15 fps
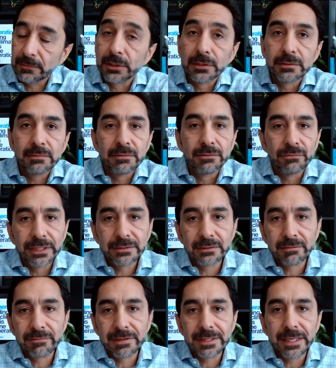good
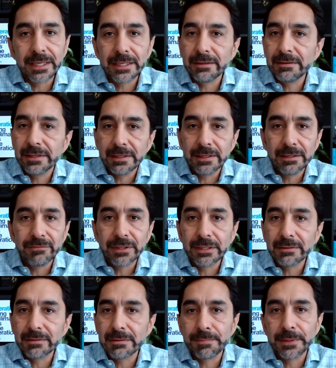rest of the day,
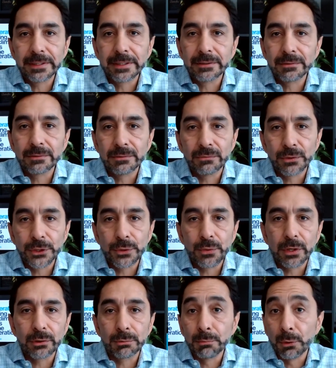evening, depending where you
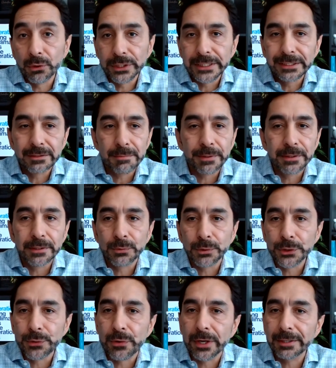are, morning, depending where
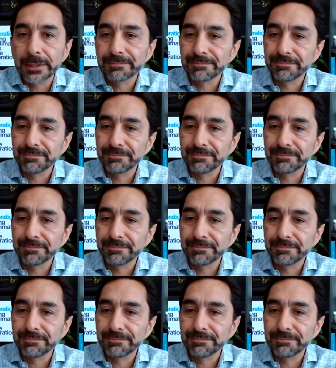you are.